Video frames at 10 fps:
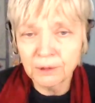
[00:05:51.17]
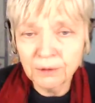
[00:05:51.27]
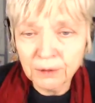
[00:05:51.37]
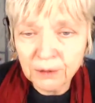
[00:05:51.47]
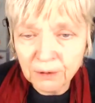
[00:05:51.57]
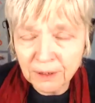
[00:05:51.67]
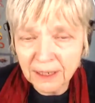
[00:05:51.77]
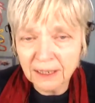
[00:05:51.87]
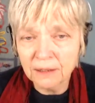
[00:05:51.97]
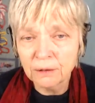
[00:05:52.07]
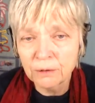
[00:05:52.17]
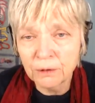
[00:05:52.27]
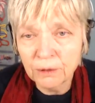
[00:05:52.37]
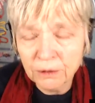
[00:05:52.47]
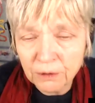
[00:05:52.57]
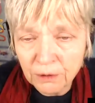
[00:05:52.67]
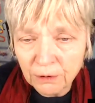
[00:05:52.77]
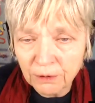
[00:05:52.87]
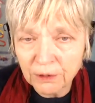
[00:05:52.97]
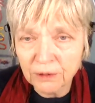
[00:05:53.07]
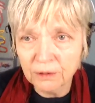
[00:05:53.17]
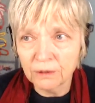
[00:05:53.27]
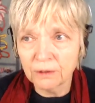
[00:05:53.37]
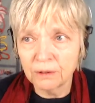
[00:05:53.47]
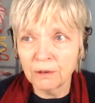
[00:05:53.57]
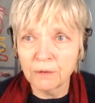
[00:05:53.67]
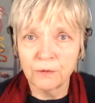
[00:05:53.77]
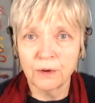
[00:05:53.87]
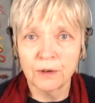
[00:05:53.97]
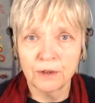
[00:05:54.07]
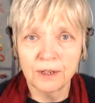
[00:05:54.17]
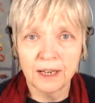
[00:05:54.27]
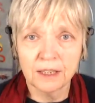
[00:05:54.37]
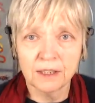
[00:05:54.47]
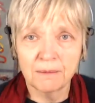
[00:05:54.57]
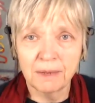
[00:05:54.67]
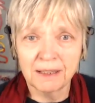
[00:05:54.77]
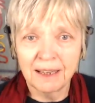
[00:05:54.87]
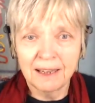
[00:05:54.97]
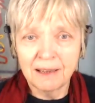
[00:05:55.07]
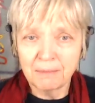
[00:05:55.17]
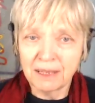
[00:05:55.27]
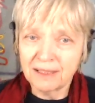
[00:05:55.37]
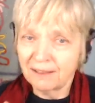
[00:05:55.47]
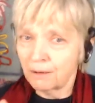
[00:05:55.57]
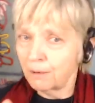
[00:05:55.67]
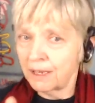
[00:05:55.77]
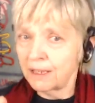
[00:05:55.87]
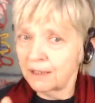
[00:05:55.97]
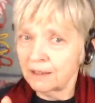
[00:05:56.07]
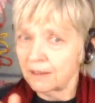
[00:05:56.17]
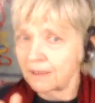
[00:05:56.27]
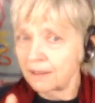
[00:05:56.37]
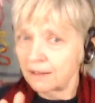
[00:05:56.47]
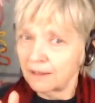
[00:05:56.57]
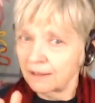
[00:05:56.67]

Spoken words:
not go ahead, to not go and look for connection, but better wait and